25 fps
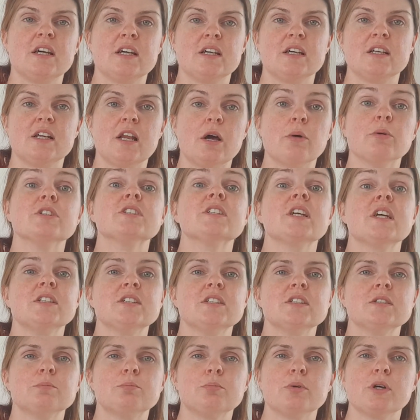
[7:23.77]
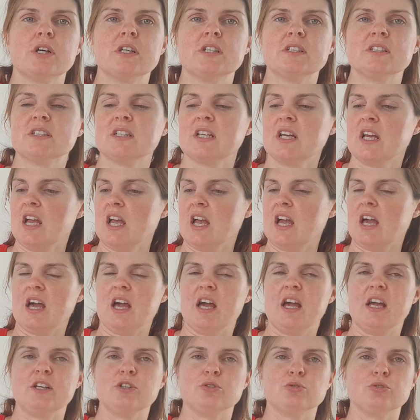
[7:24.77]
lower status birds
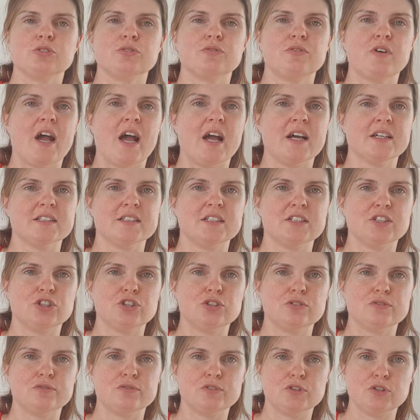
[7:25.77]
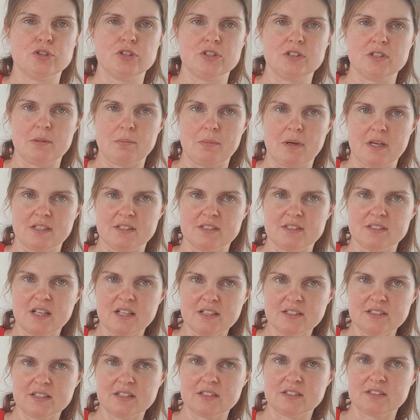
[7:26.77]
in order for access to food and the best
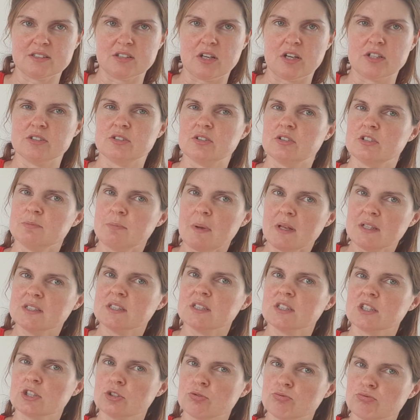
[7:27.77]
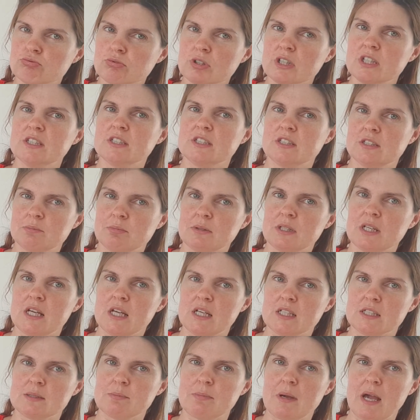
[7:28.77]
nesting sites. So Spencer could reasonably
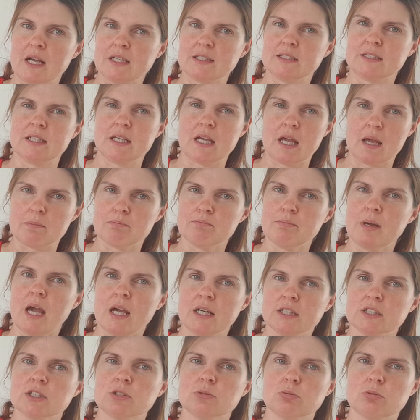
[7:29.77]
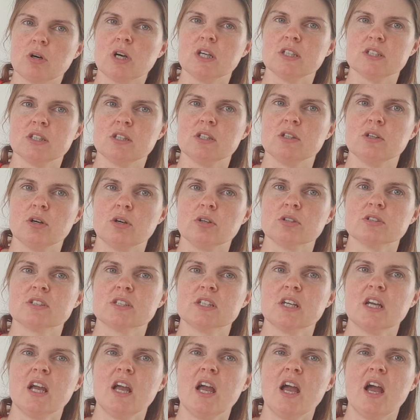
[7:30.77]
expect to get pecked quite a lot
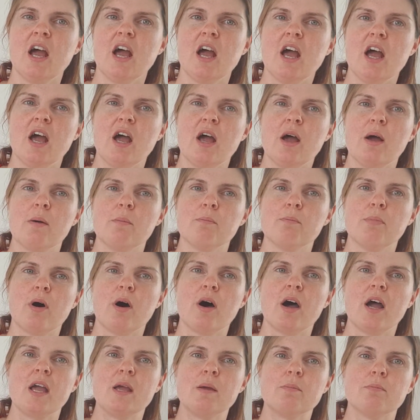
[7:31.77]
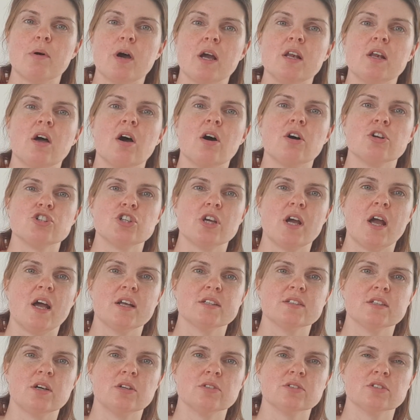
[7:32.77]
by larger
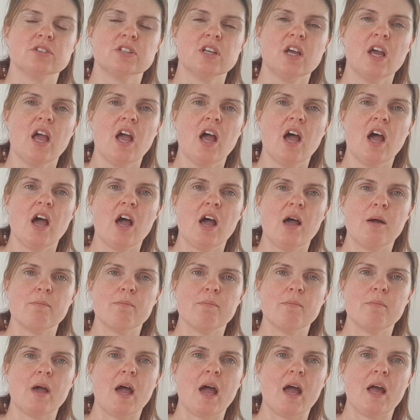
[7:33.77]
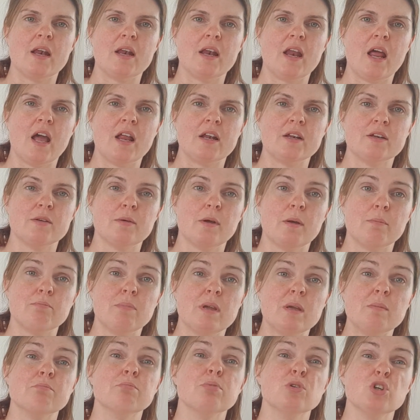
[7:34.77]
adults, and
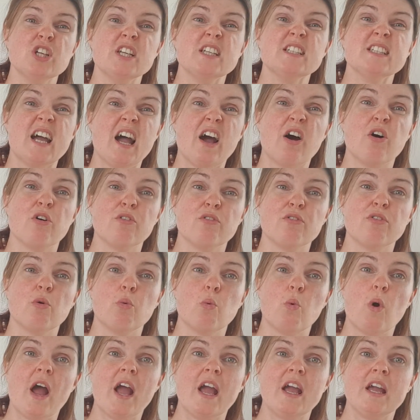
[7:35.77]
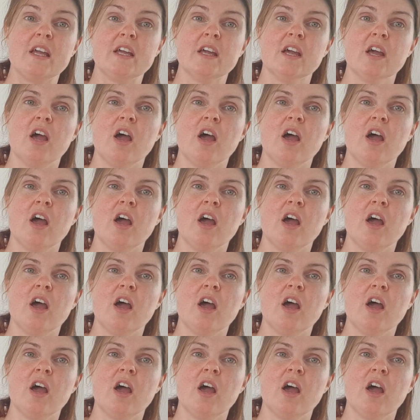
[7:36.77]
be bullied out of the way